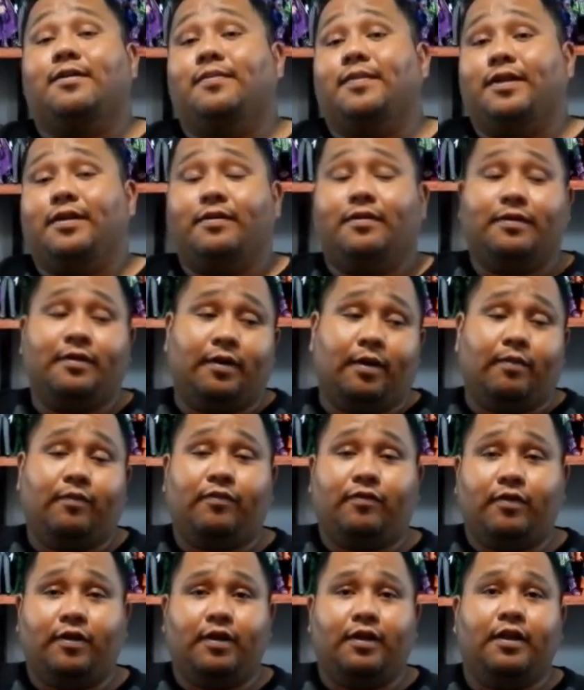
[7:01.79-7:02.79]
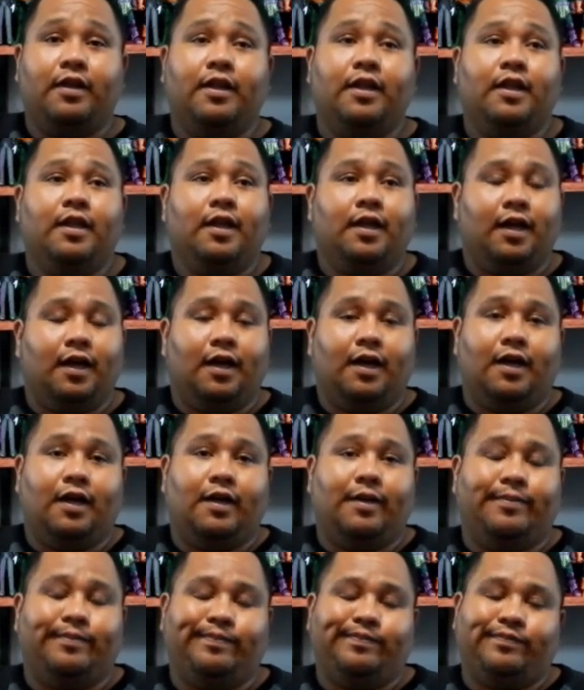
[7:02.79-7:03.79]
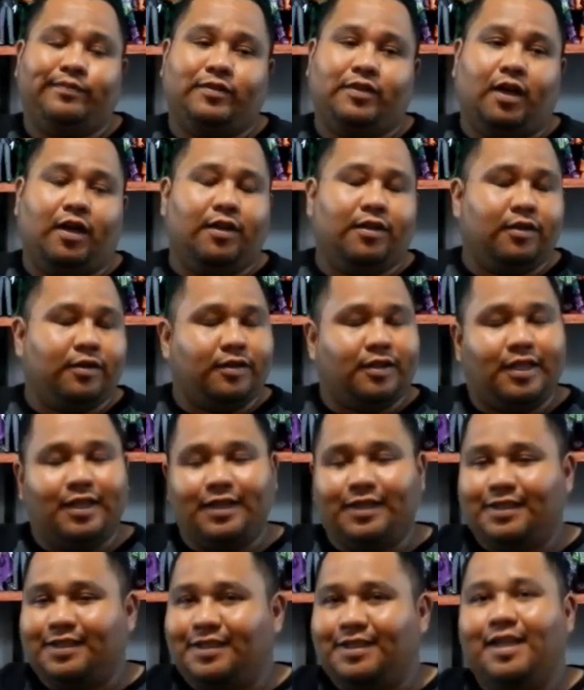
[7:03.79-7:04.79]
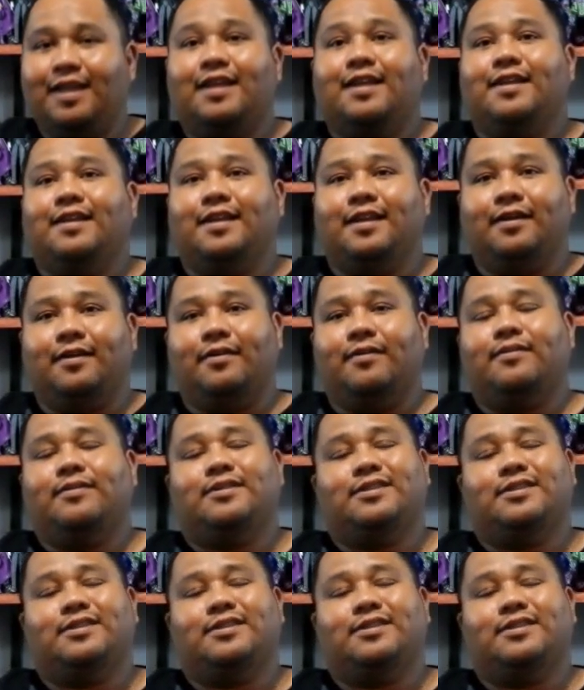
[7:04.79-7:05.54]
to me up front. Other things didn't, you know.